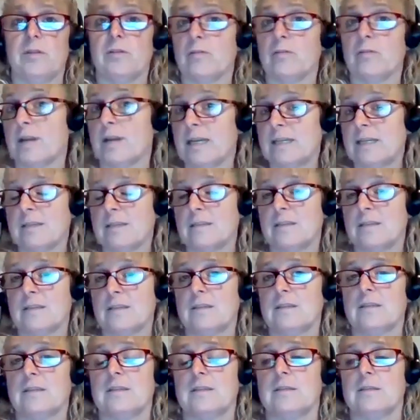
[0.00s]
your
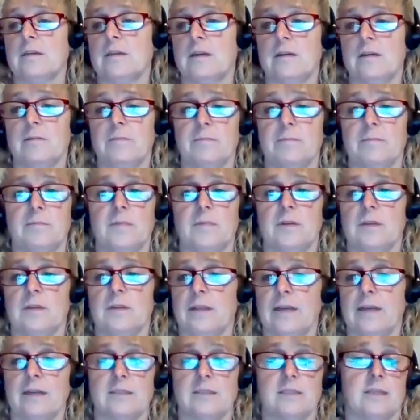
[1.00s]
licenses.
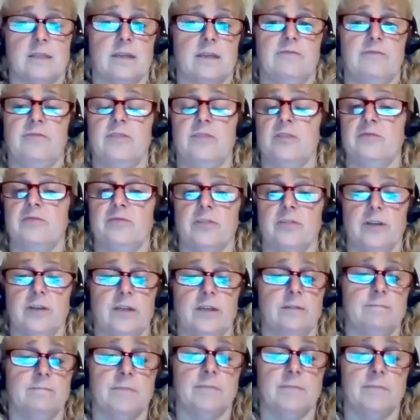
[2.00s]
Like I said, feel free.